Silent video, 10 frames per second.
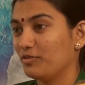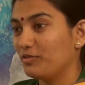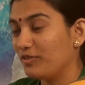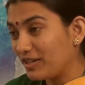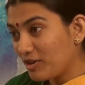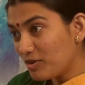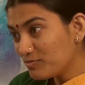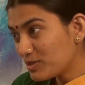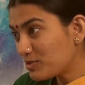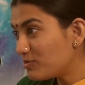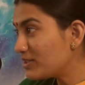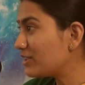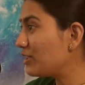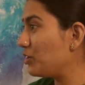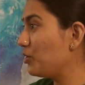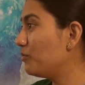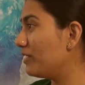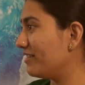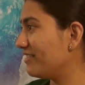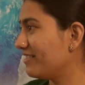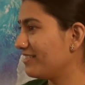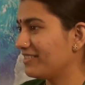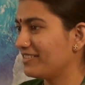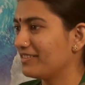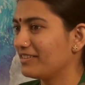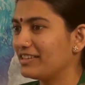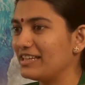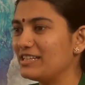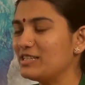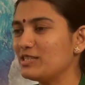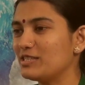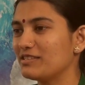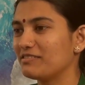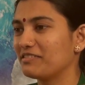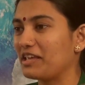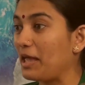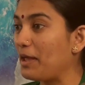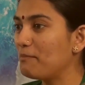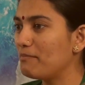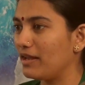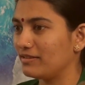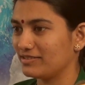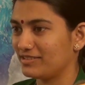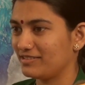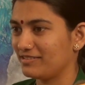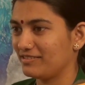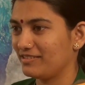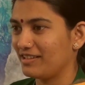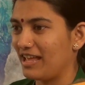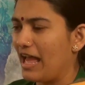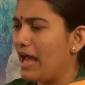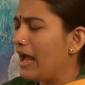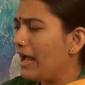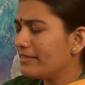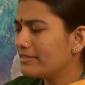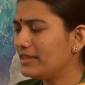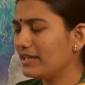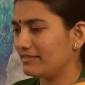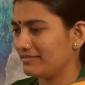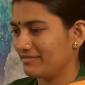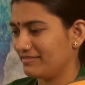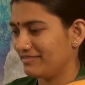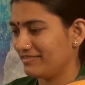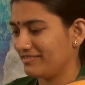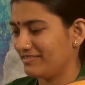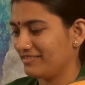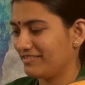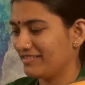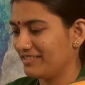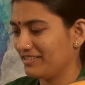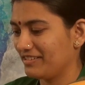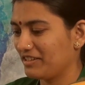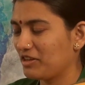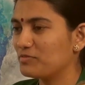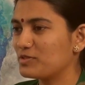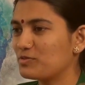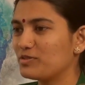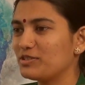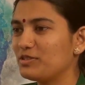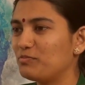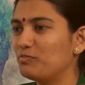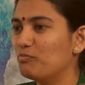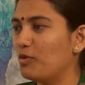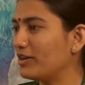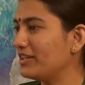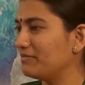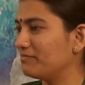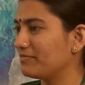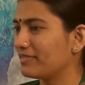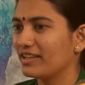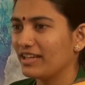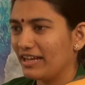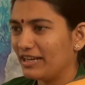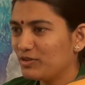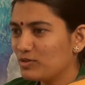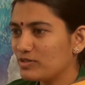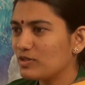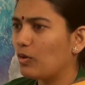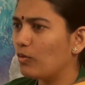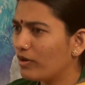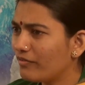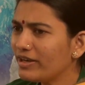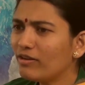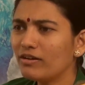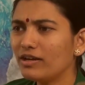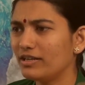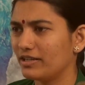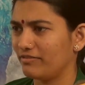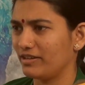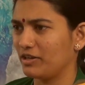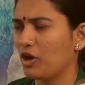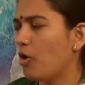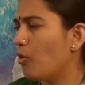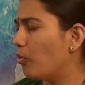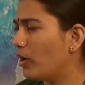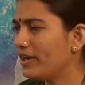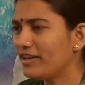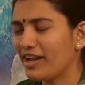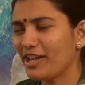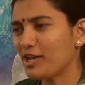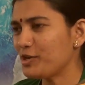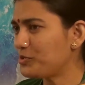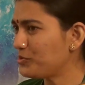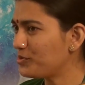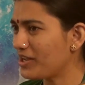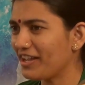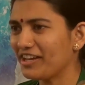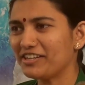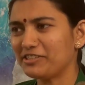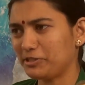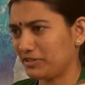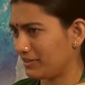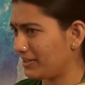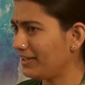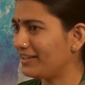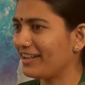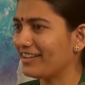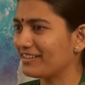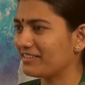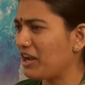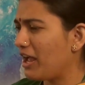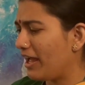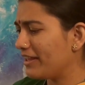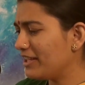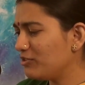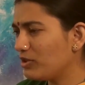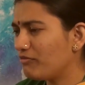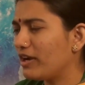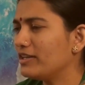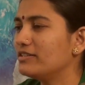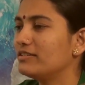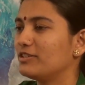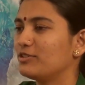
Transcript: when it comes towards the human, there is imbalance. And then comes towards the body, it goes overweight or underweight. One tire, two tire, three tire, and then we find